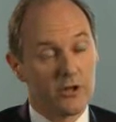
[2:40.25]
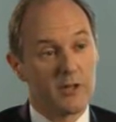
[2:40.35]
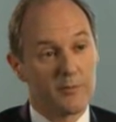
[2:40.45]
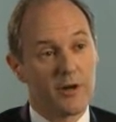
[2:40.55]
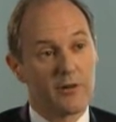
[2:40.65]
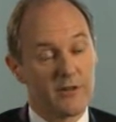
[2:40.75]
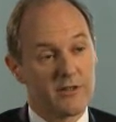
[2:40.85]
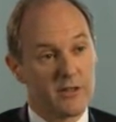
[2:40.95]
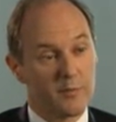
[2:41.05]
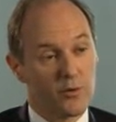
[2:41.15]
early
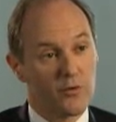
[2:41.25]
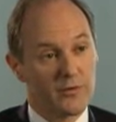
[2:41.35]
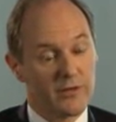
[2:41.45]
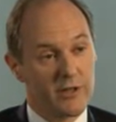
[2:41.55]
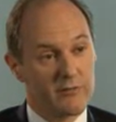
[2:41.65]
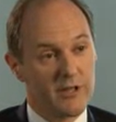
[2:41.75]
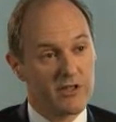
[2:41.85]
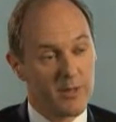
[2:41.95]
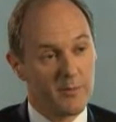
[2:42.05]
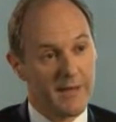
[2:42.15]
progress in the portfolio
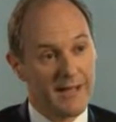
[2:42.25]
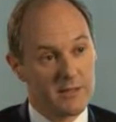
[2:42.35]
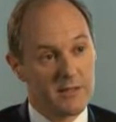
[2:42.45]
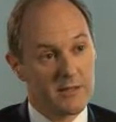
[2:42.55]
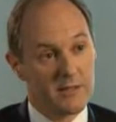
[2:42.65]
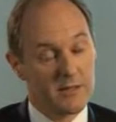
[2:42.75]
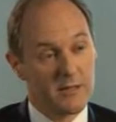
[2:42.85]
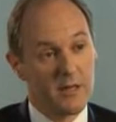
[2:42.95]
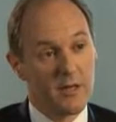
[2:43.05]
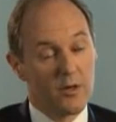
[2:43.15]
reshaping exercise.